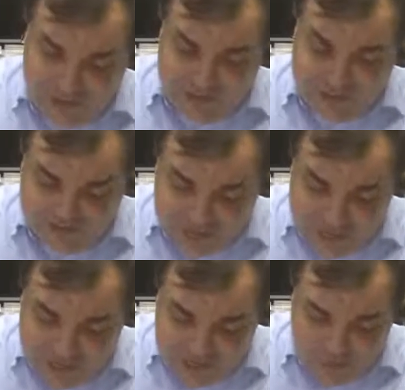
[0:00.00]
this
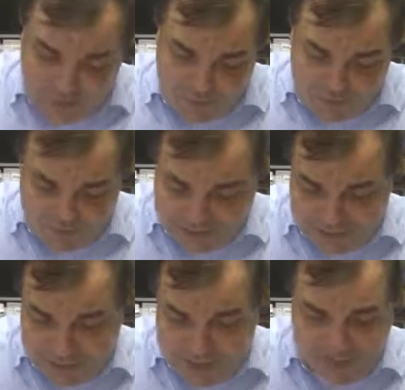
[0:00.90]
Jackie woman, we'll
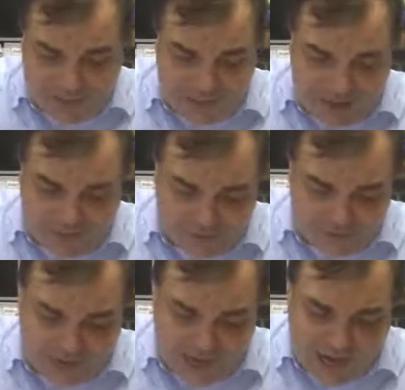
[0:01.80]
see how it goes. I'll
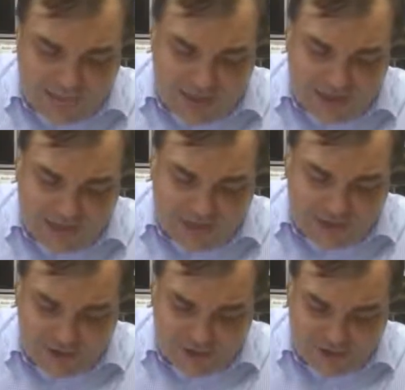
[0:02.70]
start writing to
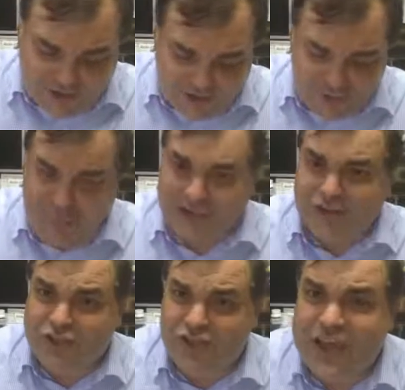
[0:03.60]
her soon, but
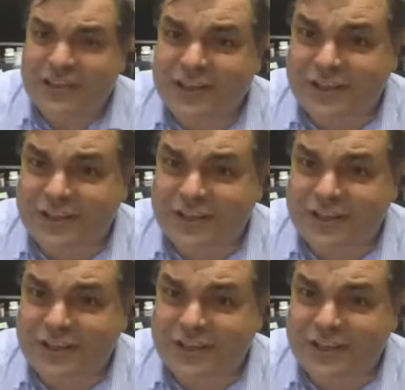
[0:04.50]
Jesus